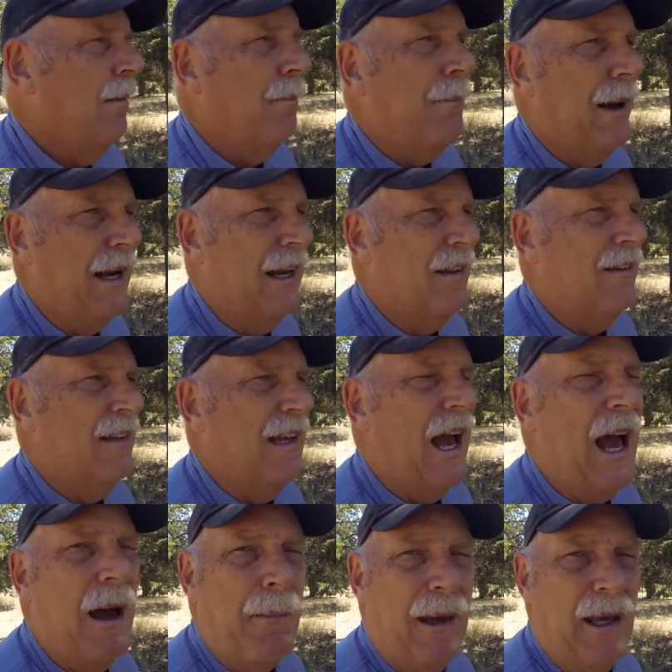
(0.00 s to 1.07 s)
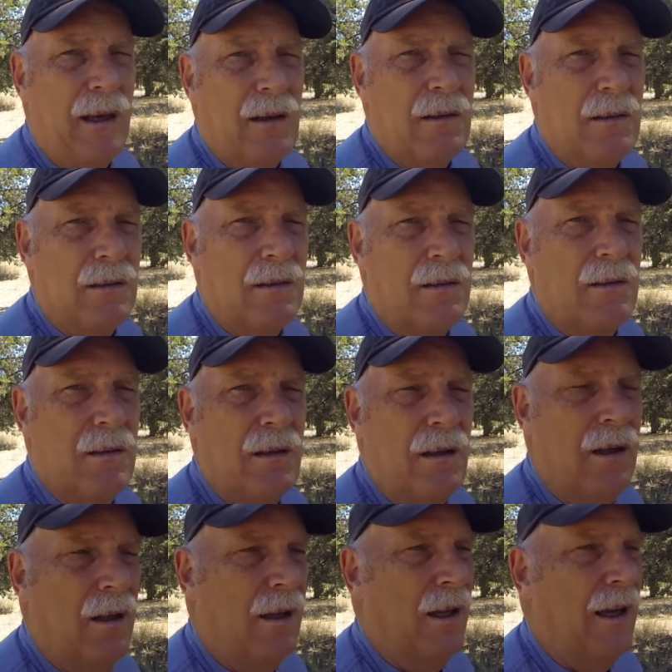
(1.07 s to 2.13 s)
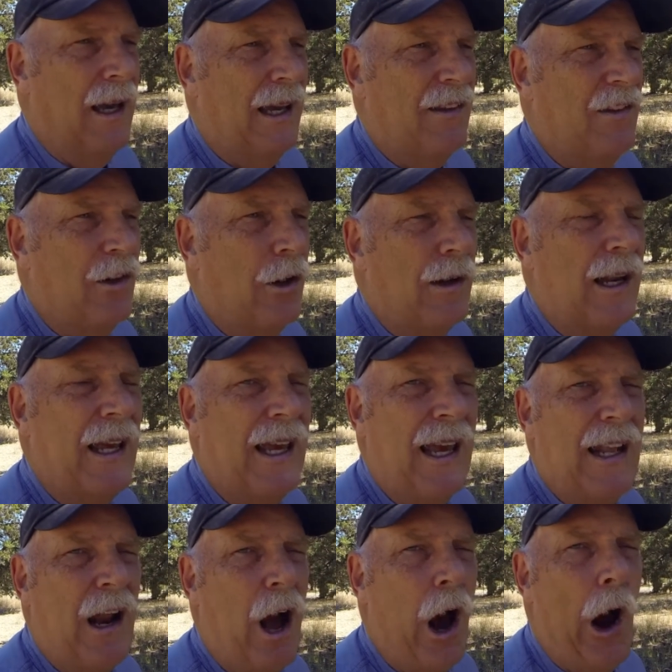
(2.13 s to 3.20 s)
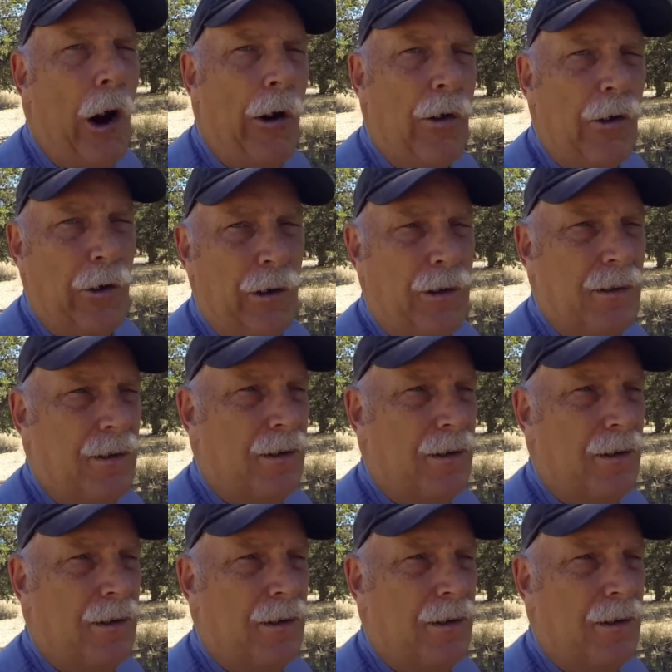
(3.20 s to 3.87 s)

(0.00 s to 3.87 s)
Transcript: but it's coming. It's going to get harder.